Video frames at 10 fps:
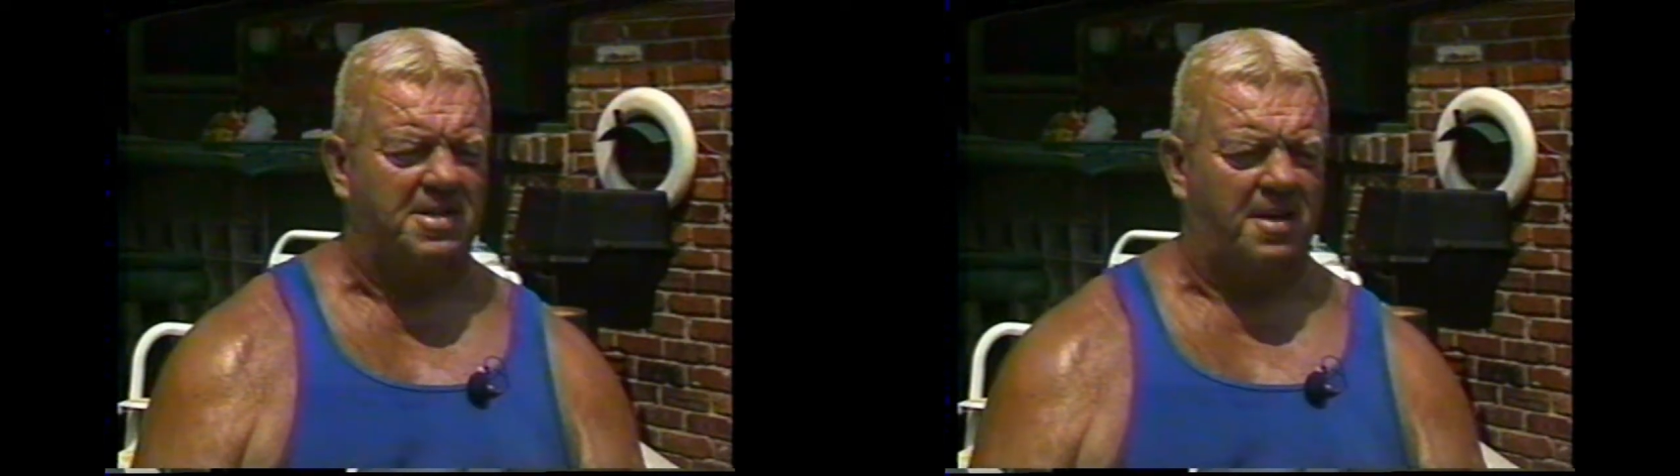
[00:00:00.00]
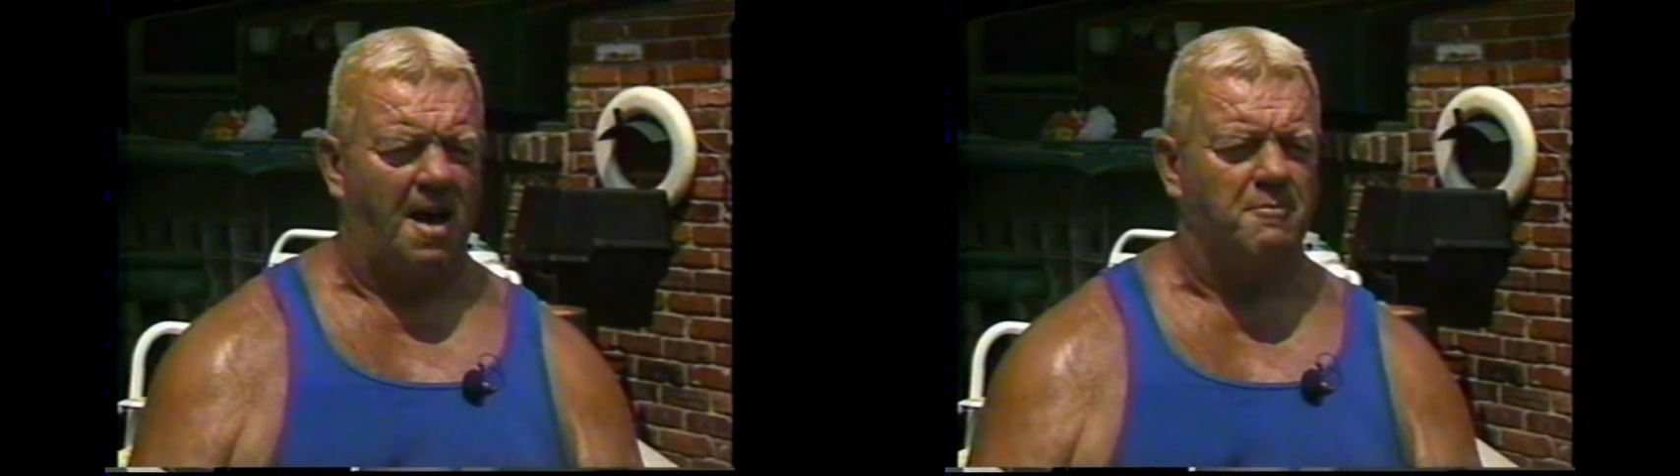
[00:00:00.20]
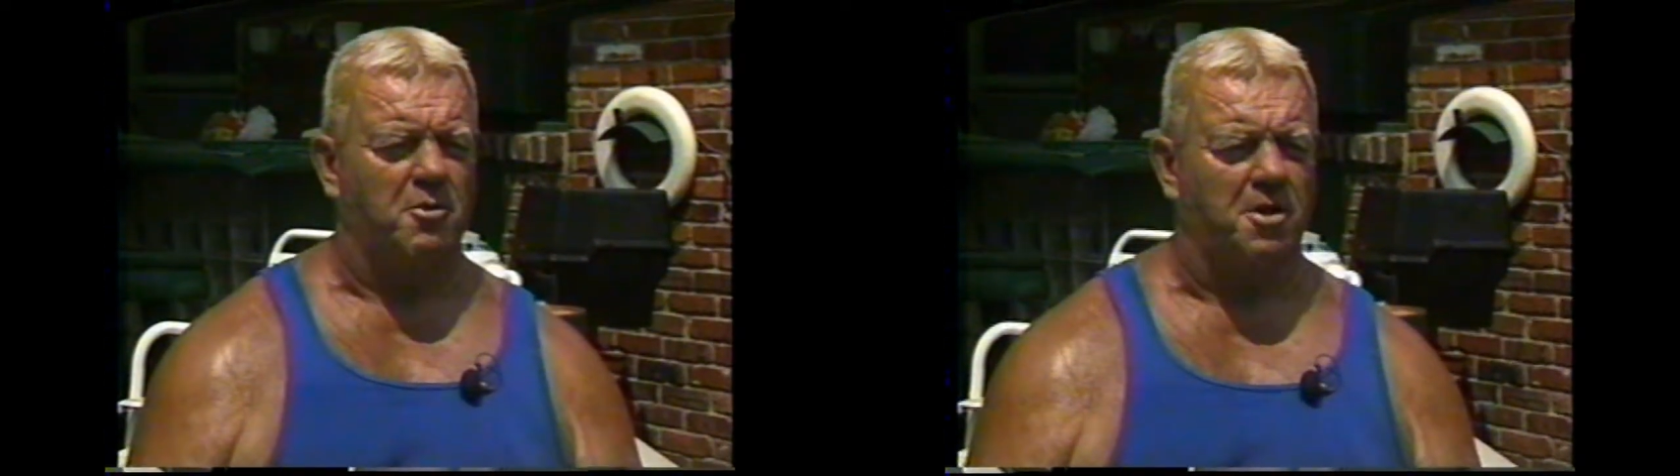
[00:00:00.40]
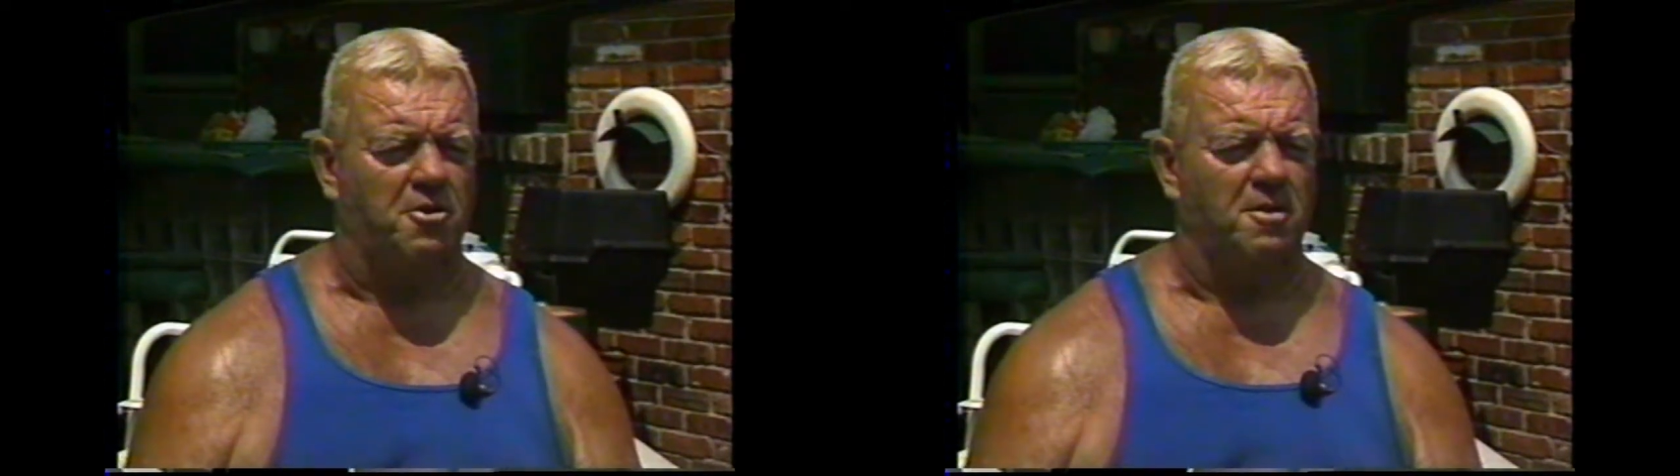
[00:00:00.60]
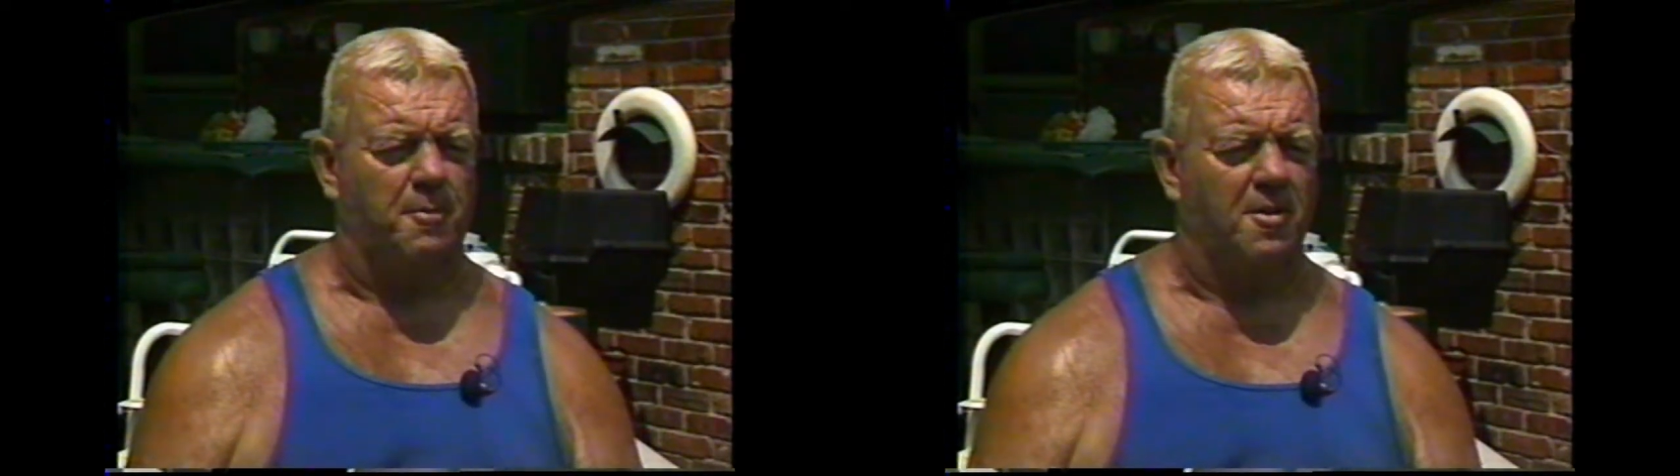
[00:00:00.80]
time to
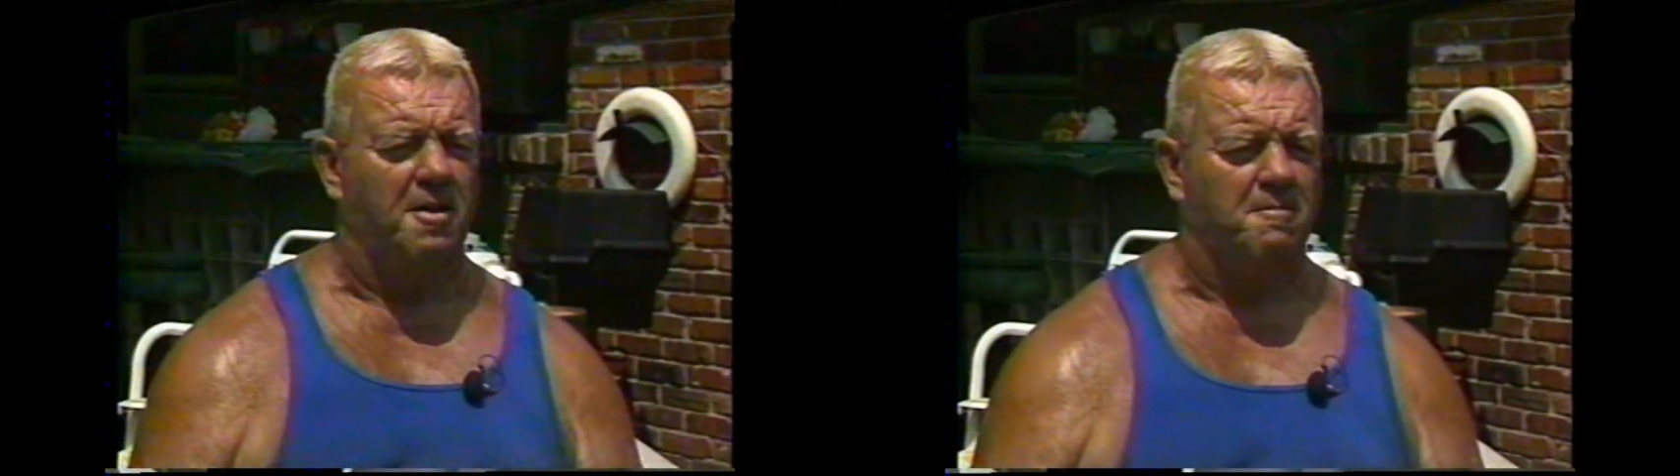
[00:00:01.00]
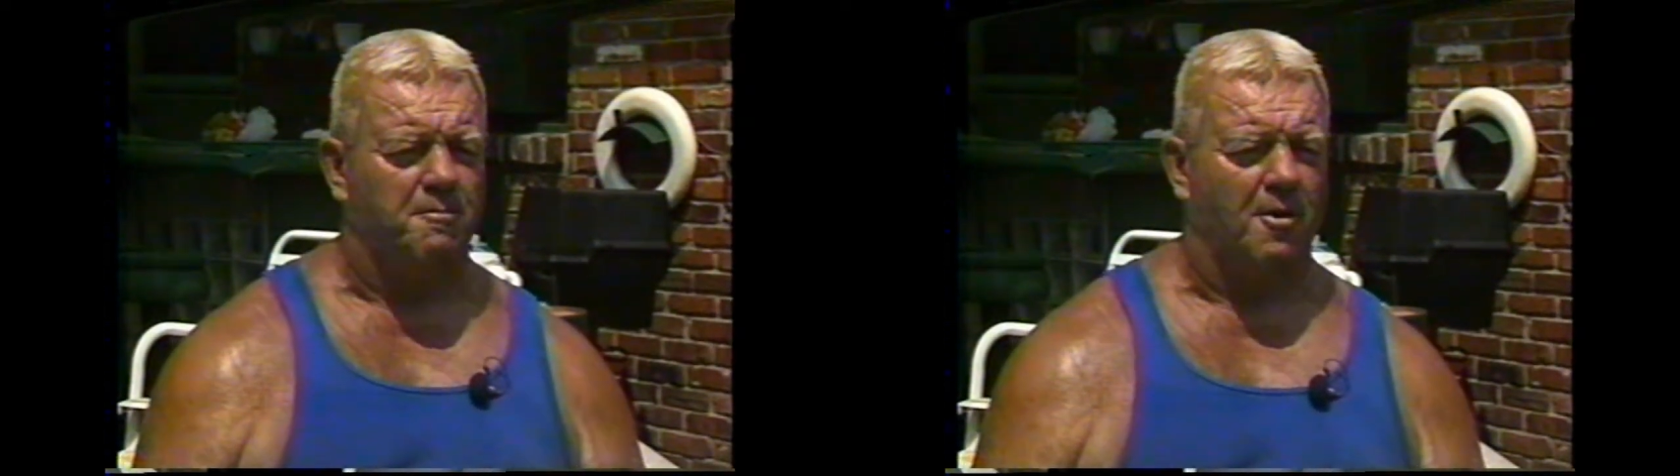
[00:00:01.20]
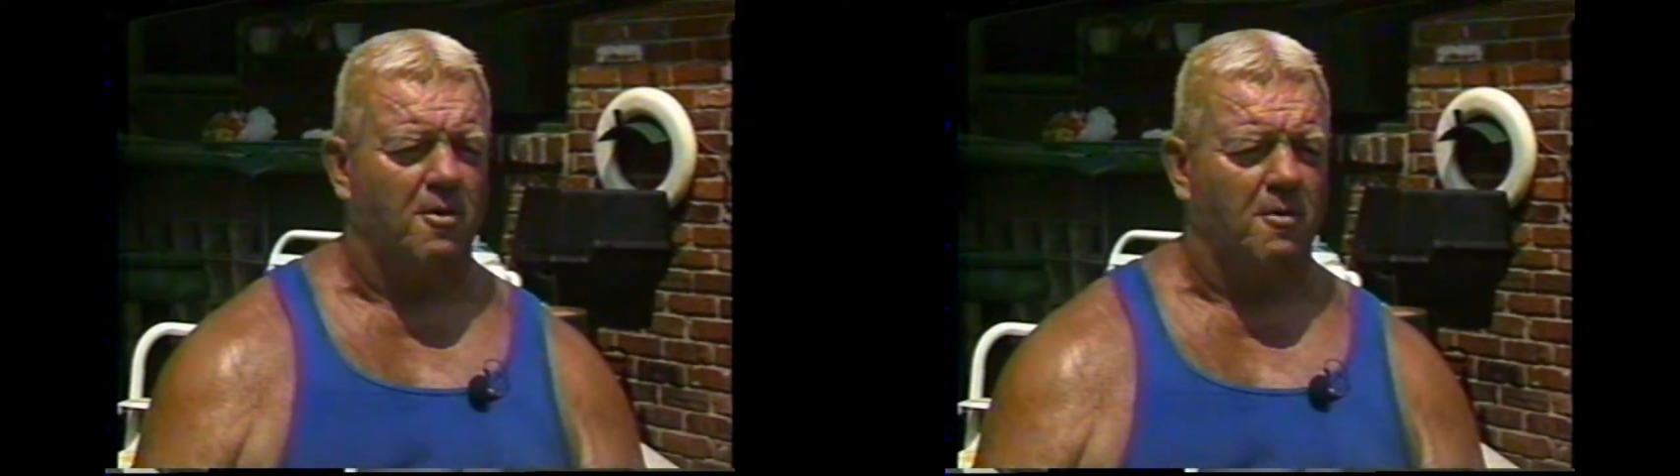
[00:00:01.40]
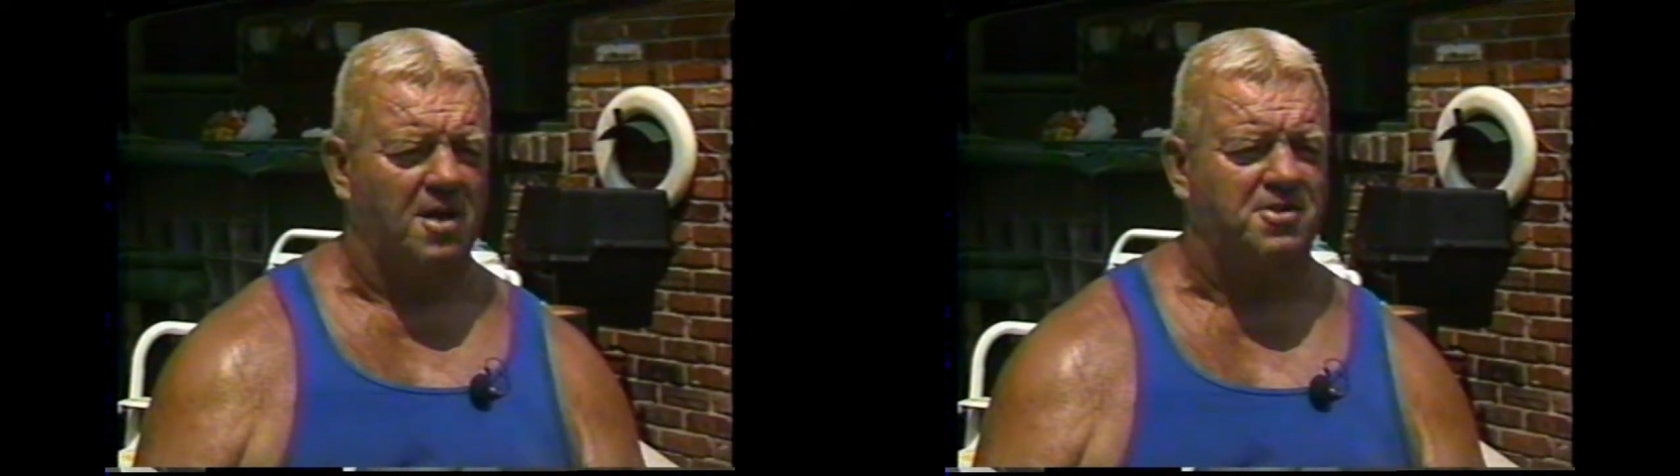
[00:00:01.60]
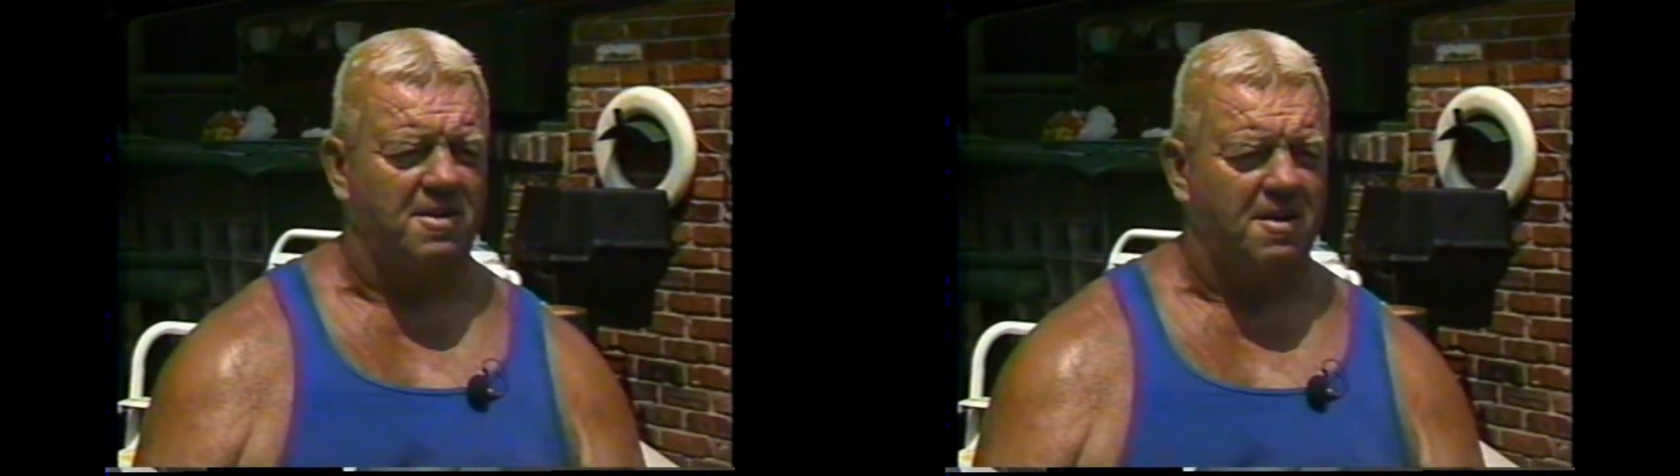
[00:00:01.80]
recuperate in pro
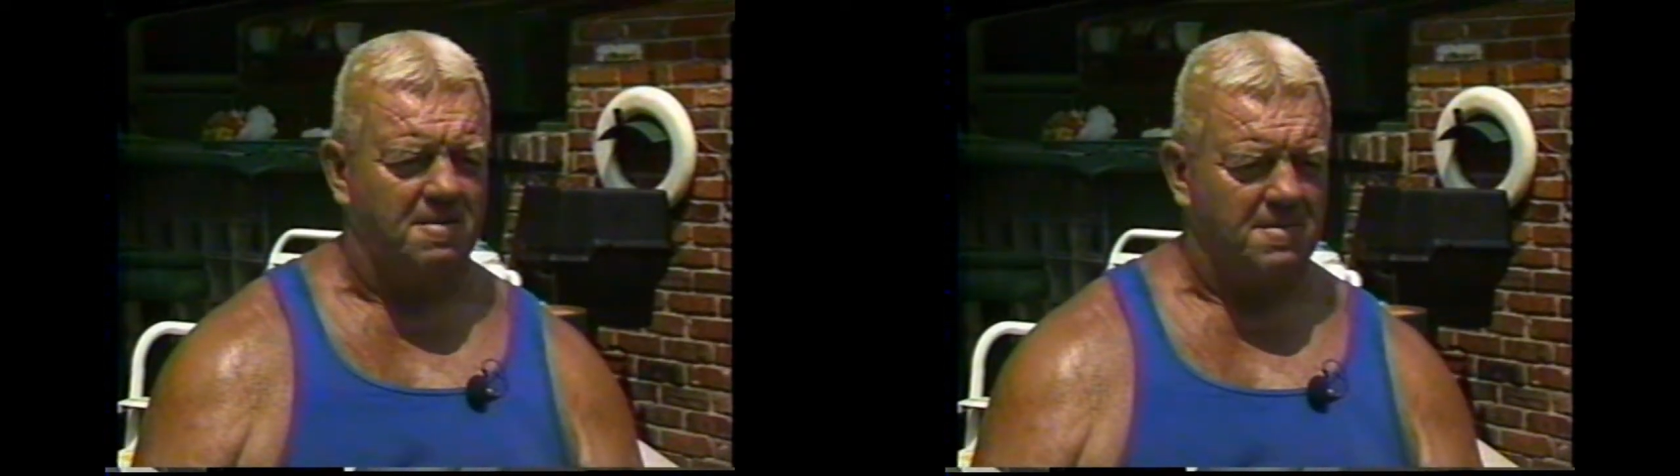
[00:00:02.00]
wrestling.